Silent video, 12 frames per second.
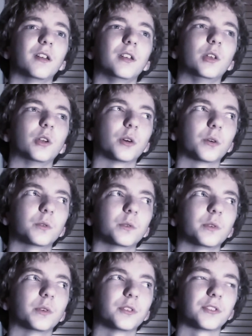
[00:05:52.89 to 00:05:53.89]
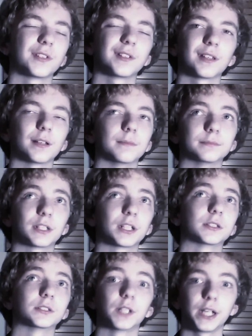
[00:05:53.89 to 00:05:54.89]
You know, there's I'm not
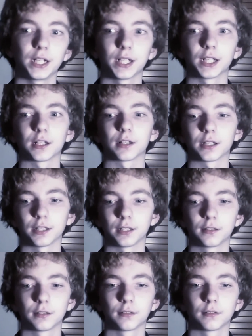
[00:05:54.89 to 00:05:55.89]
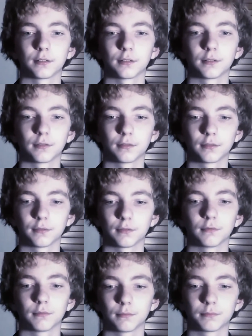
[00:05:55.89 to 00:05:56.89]
great at like
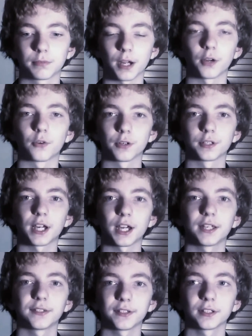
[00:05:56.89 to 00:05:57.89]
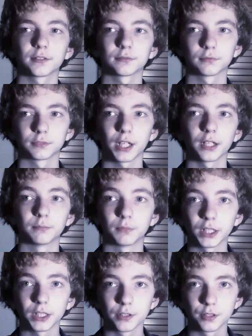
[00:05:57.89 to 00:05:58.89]
prioritizing that much.